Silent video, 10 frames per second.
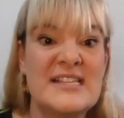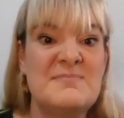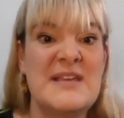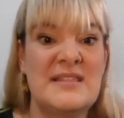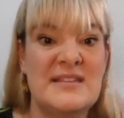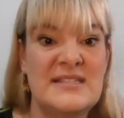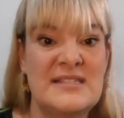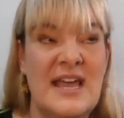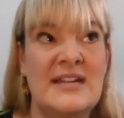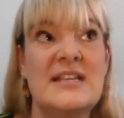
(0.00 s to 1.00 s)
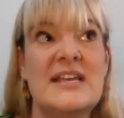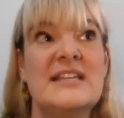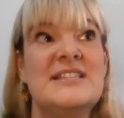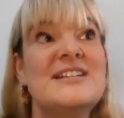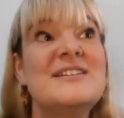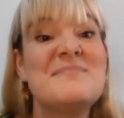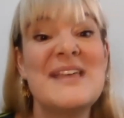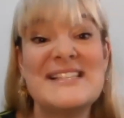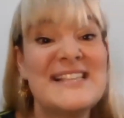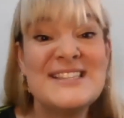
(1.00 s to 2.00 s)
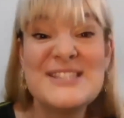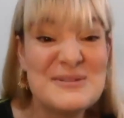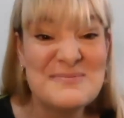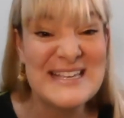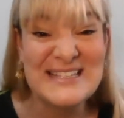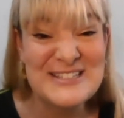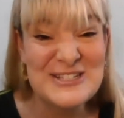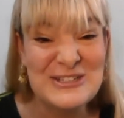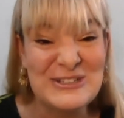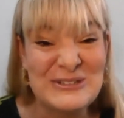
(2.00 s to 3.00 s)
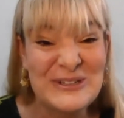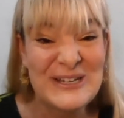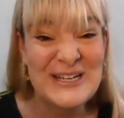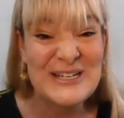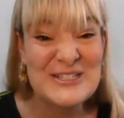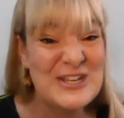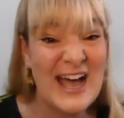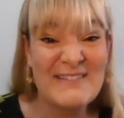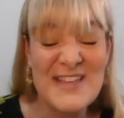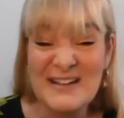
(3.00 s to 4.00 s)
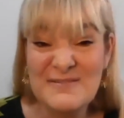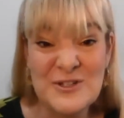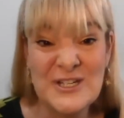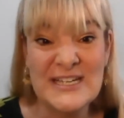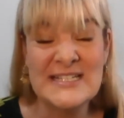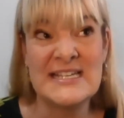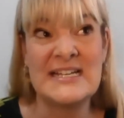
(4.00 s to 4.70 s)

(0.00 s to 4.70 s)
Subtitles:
has been this, and it didn't make sense to me to have that focus.